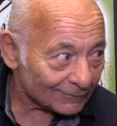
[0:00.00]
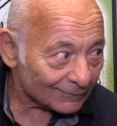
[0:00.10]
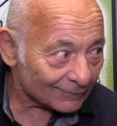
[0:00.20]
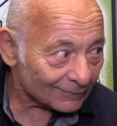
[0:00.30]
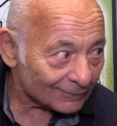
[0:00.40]

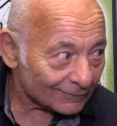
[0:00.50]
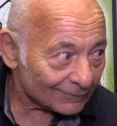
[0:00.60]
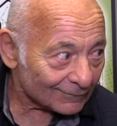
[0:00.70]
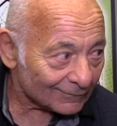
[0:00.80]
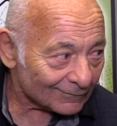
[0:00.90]

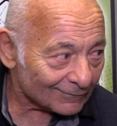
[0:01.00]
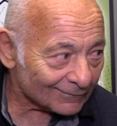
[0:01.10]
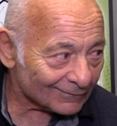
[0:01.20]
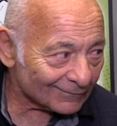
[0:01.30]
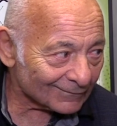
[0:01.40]

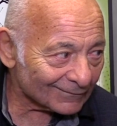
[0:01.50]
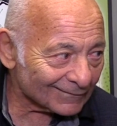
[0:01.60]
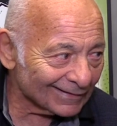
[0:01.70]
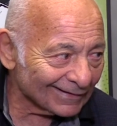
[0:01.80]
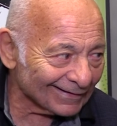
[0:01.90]

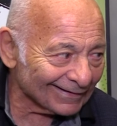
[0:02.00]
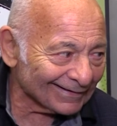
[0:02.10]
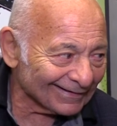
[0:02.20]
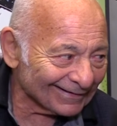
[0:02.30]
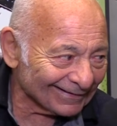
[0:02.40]

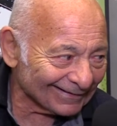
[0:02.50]
This person isn't speaking.